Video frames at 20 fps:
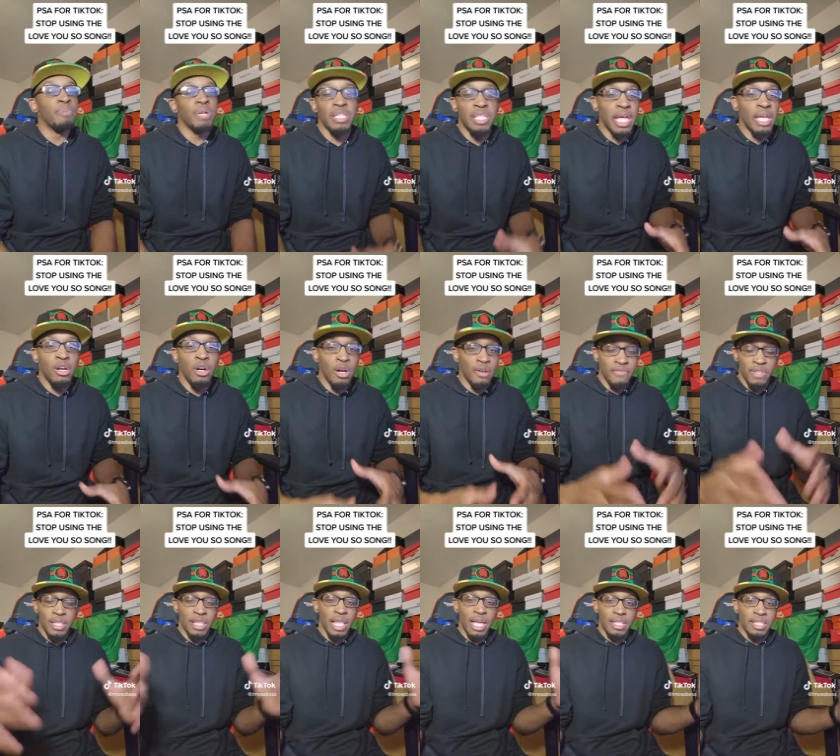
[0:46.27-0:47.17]
but they don't
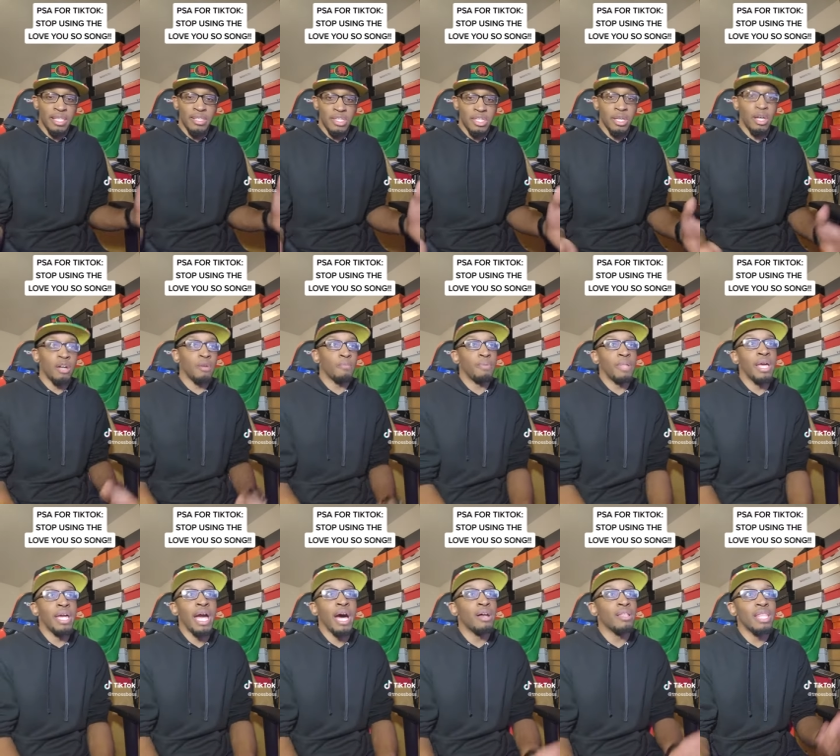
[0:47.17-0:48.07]
even let the song
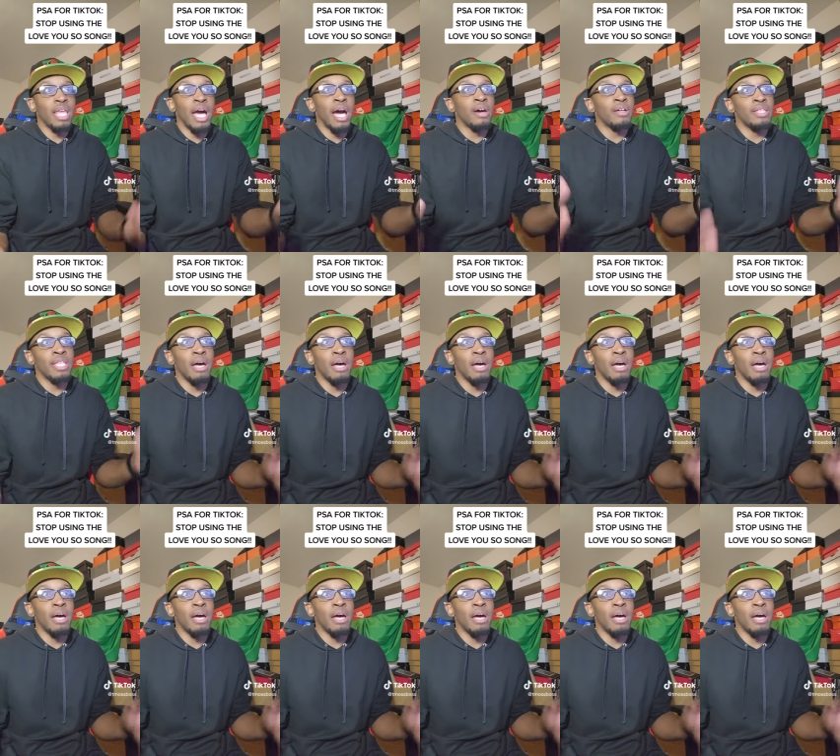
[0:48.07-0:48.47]
play out loud.